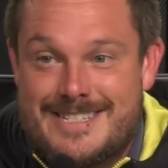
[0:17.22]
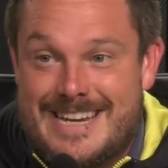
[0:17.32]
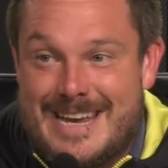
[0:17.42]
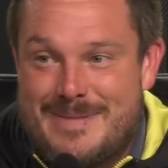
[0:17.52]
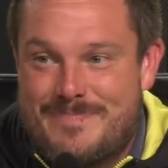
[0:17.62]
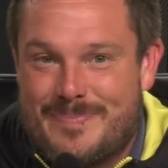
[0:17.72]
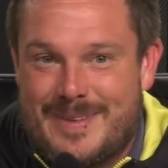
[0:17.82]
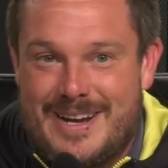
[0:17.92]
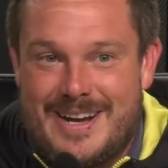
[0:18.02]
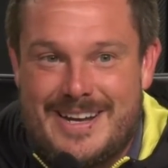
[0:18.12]
team.
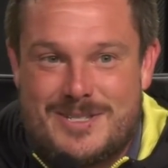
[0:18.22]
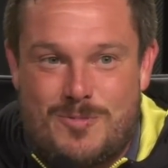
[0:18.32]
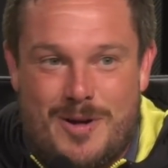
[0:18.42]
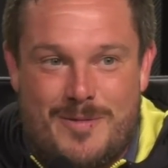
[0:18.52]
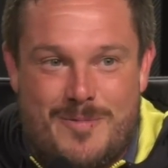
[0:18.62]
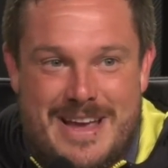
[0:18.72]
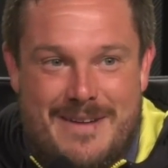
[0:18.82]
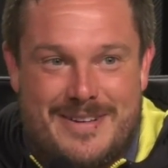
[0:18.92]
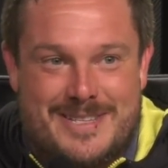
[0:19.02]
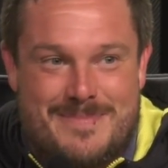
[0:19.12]
It's one that we
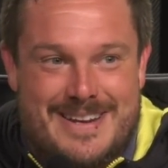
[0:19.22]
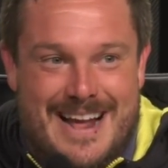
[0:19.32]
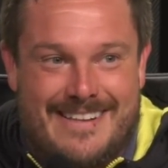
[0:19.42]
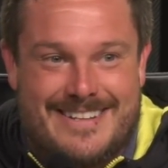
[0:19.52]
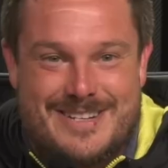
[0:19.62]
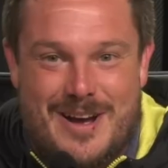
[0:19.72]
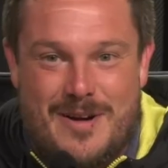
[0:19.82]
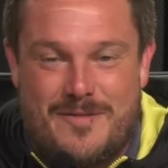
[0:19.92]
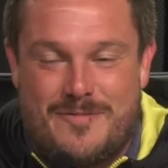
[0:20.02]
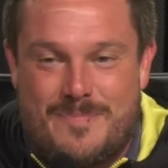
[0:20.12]
have intimate knowledge
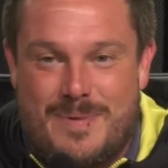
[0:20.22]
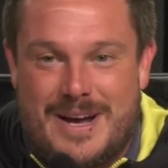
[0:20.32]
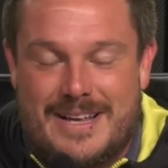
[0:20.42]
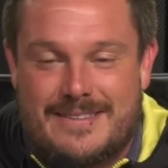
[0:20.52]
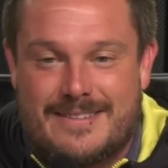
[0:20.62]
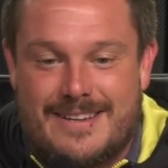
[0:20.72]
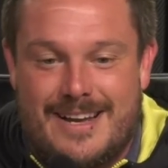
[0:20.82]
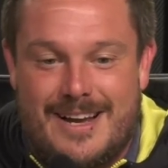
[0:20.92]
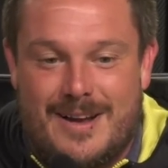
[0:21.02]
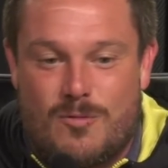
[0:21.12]
of, but
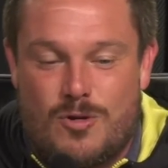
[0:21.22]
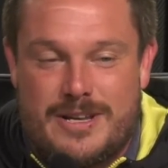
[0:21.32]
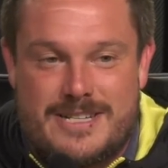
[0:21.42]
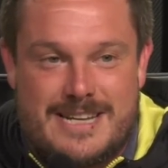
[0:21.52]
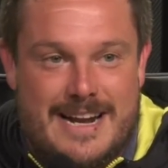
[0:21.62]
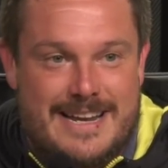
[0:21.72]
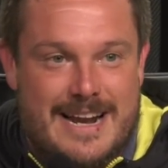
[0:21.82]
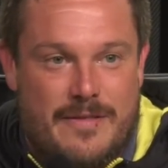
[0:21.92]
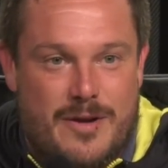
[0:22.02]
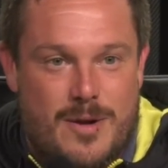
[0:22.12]
really excited to get
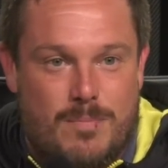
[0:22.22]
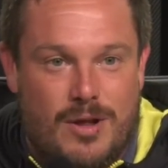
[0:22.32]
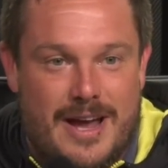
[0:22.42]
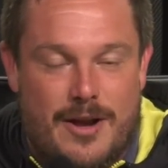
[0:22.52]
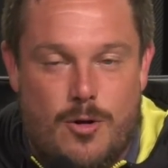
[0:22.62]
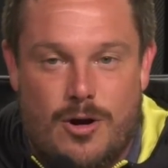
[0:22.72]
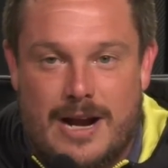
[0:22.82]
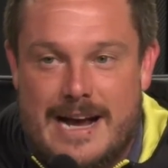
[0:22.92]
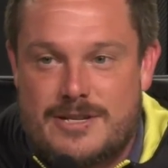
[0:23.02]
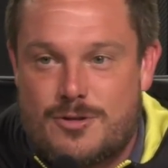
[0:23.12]
out there and play. I know our
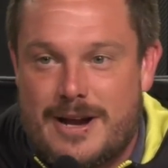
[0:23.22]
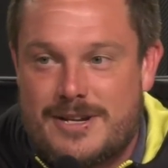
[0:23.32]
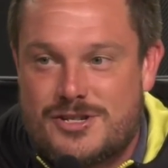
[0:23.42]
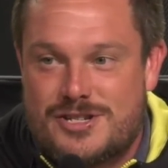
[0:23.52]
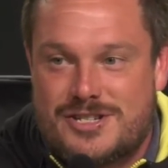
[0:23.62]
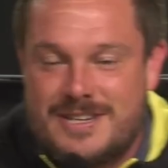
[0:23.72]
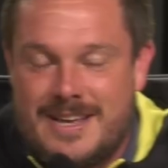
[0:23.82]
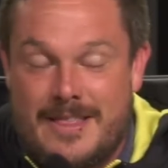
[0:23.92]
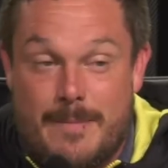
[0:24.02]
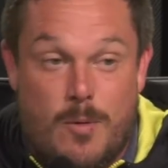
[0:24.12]
guys are anxious.
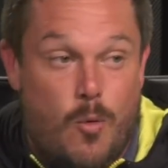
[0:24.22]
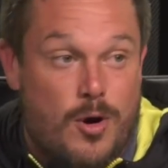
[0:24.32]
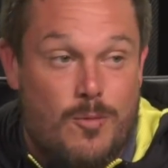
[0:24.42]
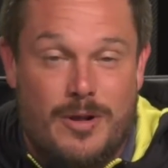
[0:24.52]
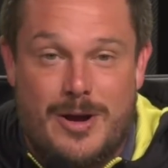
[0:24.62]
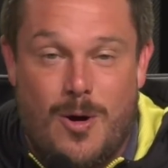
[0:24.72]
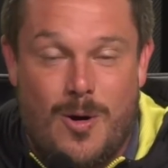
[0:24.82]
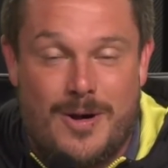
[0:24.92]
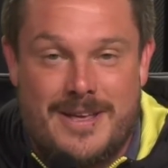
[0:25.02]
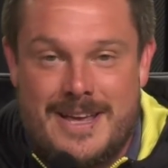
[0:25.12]
They've been working really
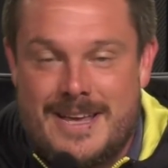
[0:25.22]
hard.